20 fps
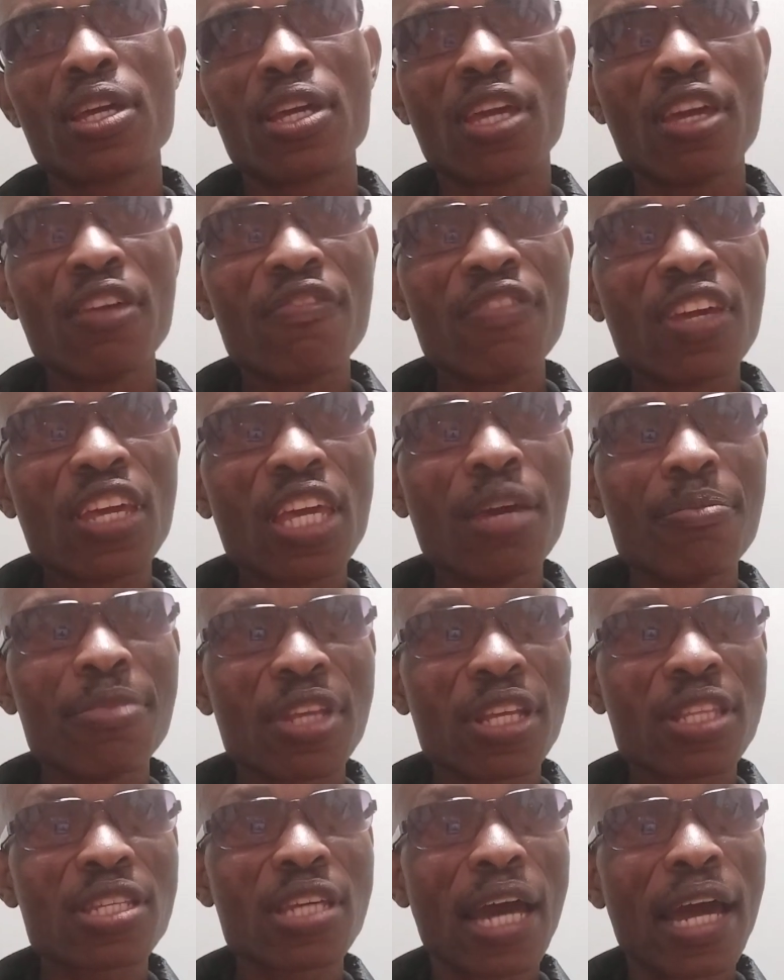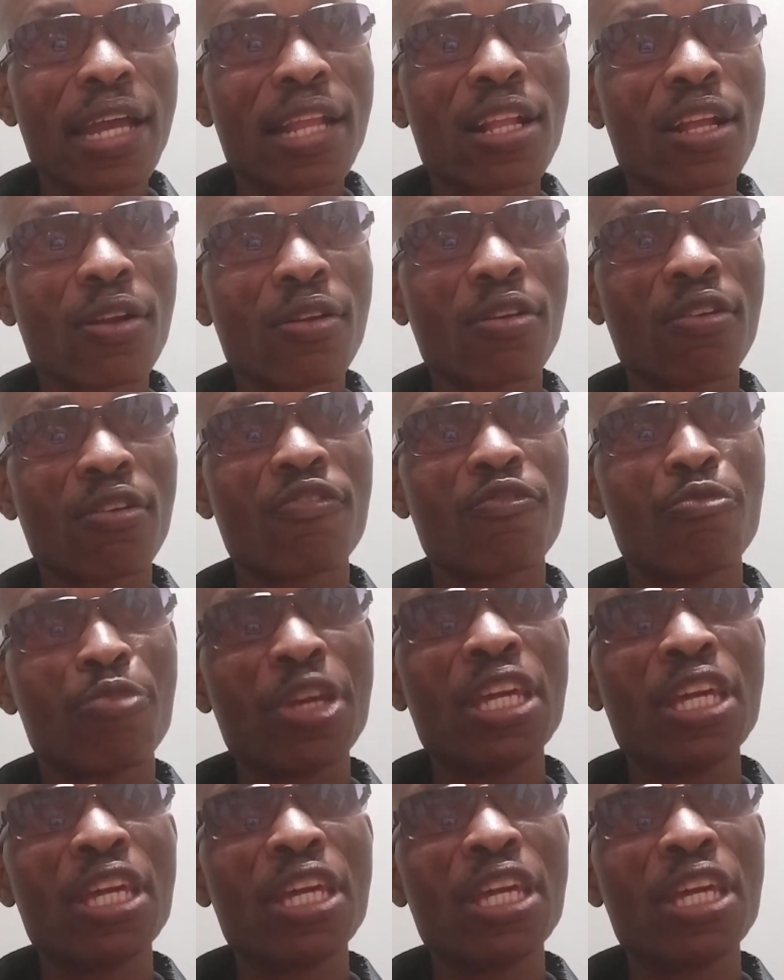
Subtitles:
giving him the title of